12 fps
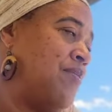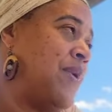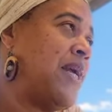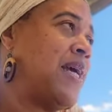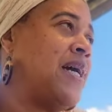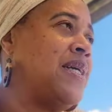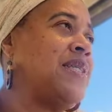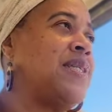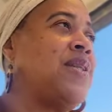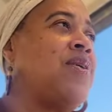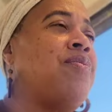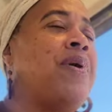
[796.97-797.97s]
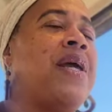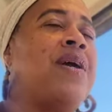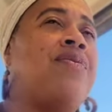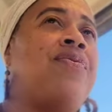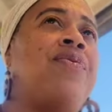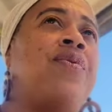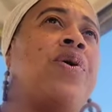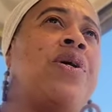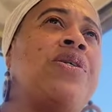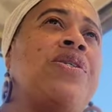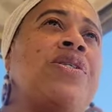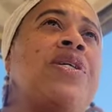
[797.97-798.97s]
because they're being
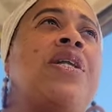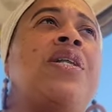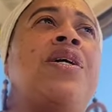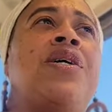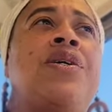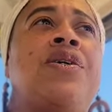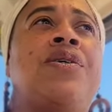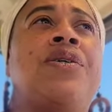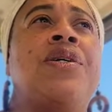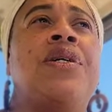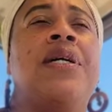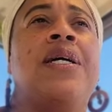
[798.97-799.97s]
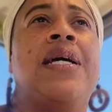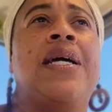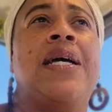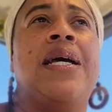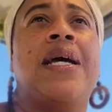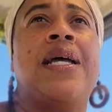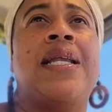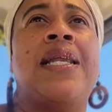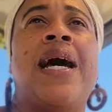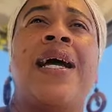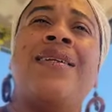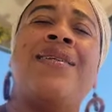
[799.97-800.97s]
forced to learn,
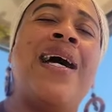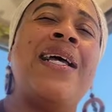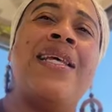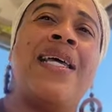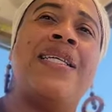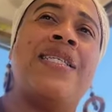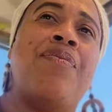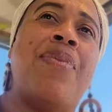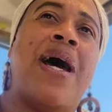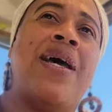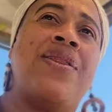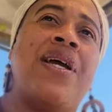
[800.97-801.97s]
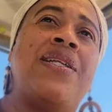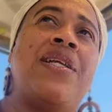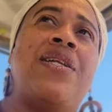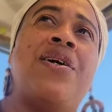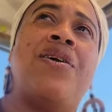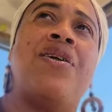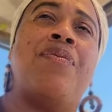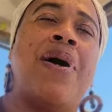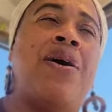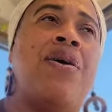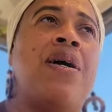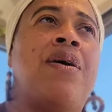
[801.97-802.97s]
not that it's a bad thing to learn
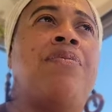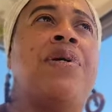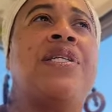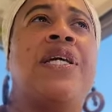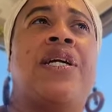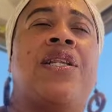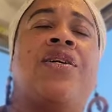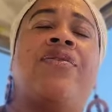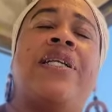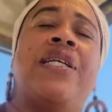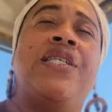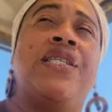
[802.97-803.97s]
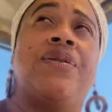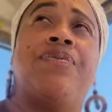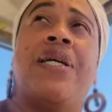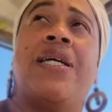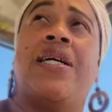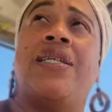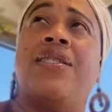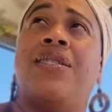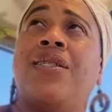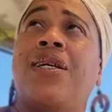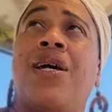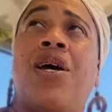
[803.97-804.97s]
about a particular religion,
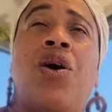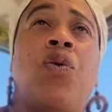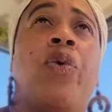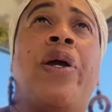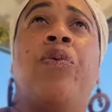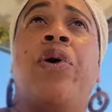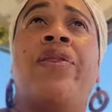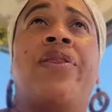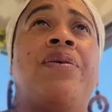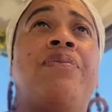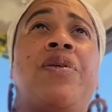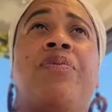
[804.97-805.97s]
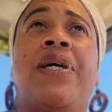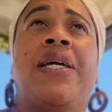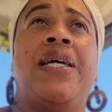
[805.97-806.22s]
because we want them to